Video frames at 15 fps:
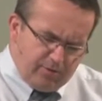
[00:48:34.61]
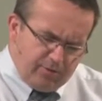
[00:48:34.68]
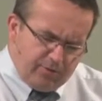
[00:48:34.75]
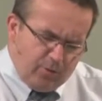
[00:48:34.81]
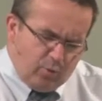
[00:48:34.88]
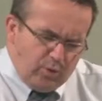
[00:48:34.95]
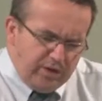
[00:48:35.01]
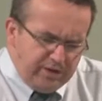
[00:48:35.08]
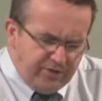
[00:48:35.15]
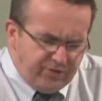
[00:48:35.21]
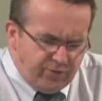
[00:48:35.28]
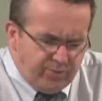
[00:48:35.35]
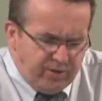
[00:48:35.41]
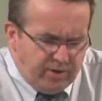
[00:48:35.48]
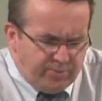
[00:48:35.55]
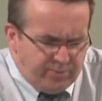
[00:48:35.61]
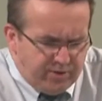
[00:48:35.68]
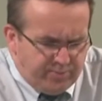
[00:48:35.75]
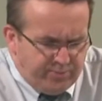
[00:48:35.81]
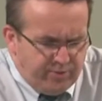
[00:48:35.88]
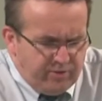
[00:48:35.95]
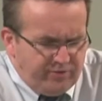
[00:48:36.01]
that we need to be a
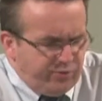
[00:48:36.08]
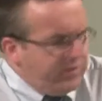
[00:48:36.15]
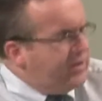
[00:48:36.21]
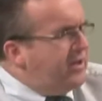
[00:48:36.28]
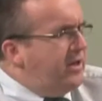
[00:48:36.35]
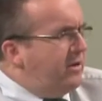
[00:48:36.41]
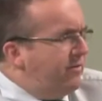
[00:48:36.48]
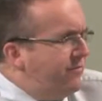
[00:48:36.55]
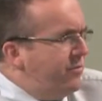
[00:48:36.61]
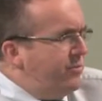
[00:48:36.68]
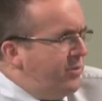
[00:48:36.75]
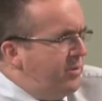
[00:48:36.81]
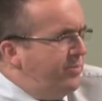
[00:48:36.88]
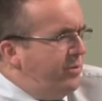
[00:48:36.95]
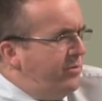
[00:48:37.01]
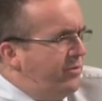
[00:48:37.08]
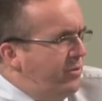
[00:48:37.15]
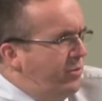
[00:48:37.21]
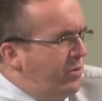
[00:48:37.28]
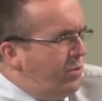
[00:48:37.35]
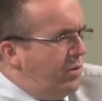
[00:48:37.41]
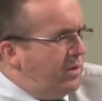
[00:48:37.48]
people, if we care for people, that
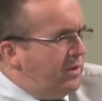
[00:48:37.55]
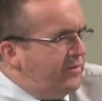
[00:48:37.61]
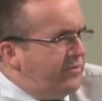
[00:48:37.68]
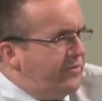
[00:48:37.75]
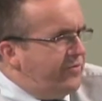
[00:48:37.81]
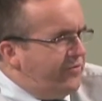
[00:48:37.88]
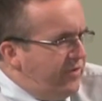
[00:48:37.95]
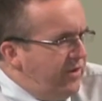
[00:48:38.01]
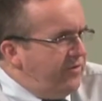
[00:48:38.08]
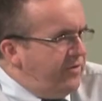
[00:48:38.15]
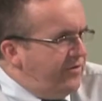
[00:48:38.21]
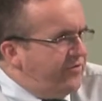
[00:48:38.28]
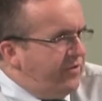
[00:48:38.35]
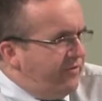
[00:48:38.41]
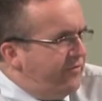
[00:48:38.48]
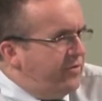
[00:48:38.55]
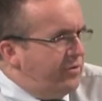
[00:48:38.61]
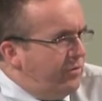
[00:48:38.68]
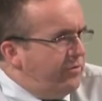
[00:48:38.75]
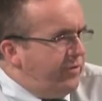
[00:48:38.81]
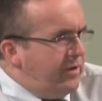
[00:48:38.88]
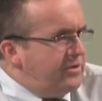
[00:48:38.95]
we're willing to say these
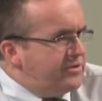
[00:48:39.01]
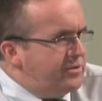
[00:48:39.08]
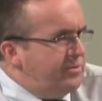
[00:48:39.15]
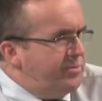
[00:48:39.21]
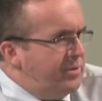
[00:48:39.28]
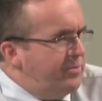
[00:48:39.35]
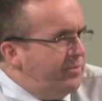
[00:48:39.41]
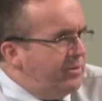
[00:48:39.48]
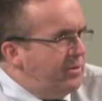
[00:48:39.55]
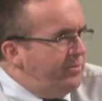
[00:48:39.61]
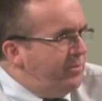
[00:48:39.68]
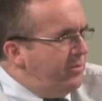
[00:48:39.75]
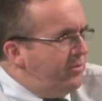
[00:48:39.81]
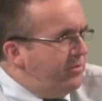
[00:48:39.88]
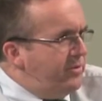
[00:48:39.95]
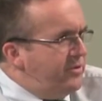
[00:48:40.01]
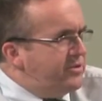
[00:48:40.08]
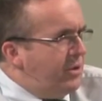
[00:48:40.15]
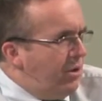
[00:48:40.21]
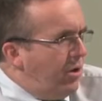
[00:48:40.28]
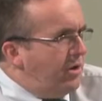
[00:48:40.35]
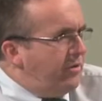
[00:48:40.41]
difficult things to people about these
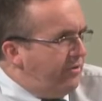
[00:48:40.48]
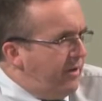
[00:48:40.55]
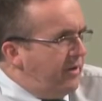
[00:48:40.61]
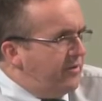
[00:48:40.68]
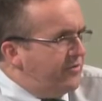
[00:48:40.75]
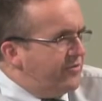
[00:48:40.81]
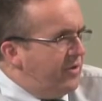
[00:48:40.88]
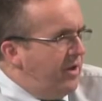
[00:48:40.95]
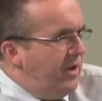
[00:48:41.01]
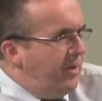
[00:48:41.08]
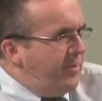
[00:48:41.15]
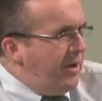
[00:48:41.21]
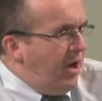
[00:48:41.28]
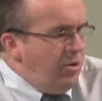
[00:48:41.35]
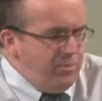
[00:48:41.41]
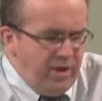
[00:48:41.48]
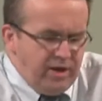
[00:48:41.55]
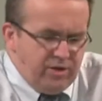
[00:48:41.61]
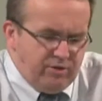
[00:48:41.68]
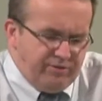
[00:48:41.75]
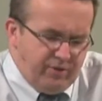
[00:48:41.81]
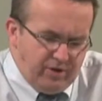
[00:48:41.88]
hard things? I mean, how
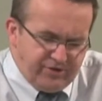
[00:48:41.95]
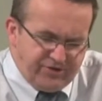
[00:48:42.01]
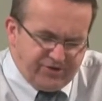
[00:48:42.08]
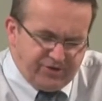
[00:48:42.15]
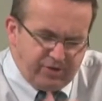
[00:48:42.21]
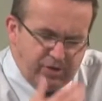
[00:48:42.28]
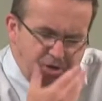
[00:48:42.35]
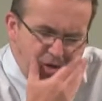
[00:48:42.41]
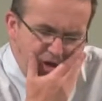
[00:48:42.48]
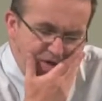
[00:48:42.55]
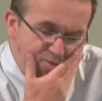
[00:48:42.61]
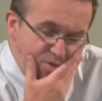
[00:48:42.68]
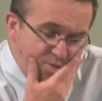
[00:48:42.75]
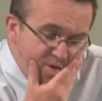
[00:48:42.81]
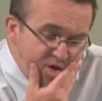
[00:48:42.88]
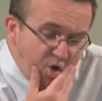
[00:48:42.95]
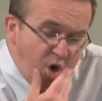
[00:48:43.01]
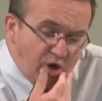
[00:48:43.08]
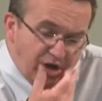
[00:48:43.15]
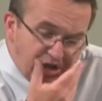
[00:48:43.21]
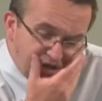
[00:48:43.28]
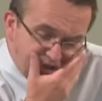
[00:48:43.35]
many of us, if we're being
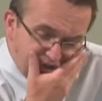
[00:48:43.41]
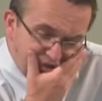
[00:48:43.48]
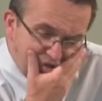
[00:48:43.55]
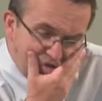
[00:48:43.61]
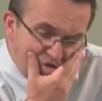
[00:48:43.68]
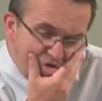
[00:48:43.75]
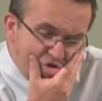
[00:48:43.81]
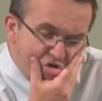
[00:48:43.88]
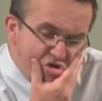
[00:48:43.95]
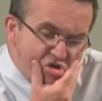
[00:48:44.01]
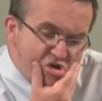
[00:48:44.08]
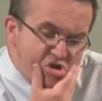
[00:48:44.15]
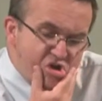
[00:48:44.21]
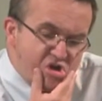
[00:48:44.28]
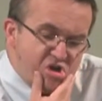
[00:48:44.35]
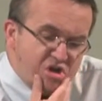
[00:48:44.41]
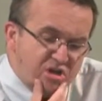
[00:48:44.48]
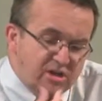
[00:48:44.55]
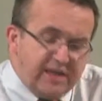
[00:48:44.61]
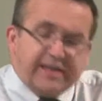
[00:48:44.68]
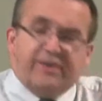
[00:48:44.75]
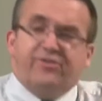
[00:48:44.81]
honest,
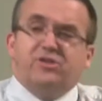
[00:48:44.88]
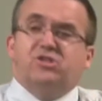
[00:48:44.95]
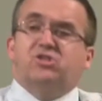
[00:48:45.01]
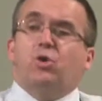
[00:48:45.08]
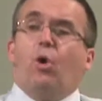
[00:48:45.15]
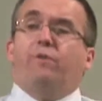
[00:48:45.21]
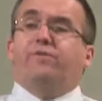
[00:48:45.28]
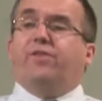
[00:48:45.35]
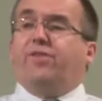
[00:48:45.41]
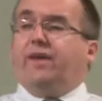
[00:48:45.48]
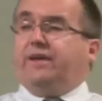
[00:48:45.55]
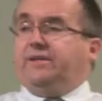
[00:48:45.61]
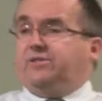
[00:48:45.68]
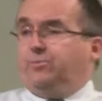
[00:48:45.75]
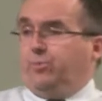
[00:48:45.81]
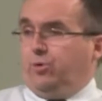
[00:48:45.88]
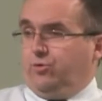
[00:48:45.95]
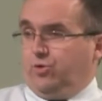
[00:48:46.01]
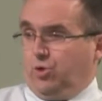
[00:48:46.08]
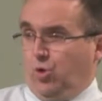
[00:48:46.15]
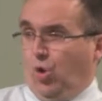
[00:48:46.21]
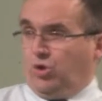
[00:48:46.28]
like the soft things
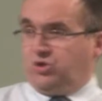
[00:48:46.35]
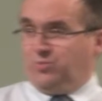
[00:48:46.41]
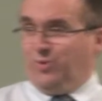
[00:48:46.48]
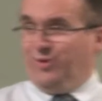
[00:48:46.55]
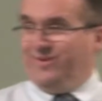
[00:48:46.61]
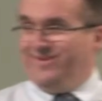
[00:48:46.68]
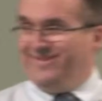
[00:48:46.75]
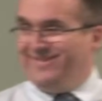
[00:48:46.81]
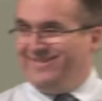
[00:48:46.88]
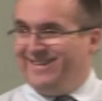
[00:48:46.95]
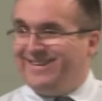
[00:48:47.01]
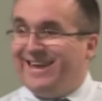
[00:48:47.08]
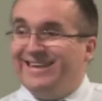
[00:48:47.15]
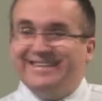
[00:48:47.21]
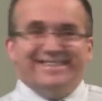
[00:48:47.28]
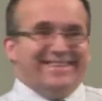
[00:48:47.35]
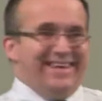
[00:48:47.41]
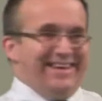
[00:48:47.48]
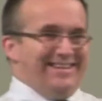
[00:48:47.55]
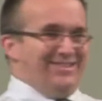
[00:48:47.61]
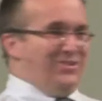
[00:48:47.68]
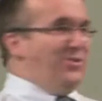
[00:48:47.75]
about the gospel, the nice
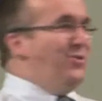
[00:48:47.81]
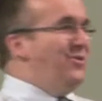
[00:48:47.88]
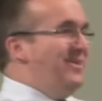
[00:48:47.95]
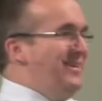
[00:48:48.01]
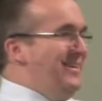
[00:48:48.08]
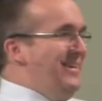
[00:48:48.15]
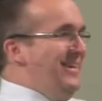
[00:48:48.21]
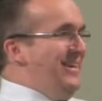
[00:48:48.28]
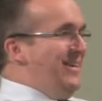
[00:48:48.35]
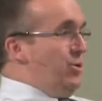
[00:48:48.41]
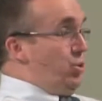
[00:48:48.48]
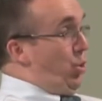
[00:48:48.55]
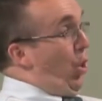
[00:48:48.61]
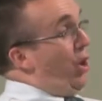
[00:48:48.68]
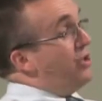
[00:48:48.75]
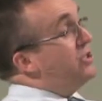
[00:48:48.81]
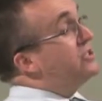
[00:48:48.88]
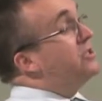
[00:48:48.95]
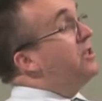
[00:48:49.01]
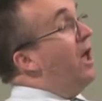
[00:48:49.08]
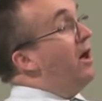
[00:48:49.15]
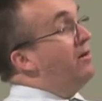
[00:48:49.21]
things, you know? God is
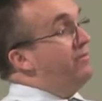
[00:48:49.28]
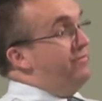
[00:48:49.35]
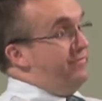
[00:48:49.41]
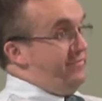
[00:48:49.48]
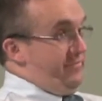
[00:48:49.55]
love.